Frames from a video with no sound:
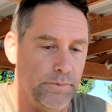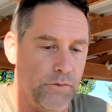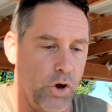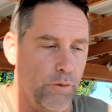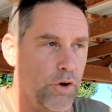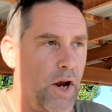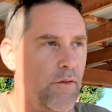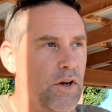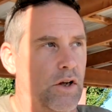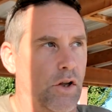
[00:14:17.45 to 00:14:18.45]
So if you're
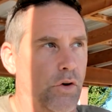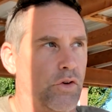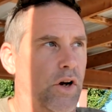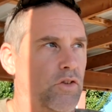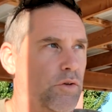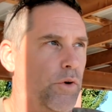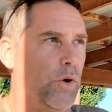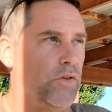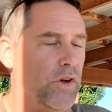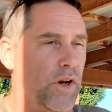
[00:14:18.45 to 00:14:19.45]
having to close your eyes to
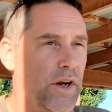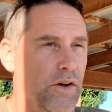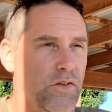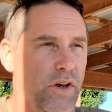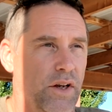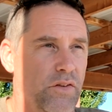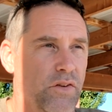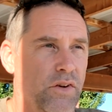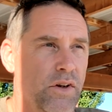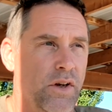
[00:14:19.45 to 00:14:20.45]
focus on iron
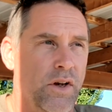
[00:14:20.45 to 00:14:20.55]
sights,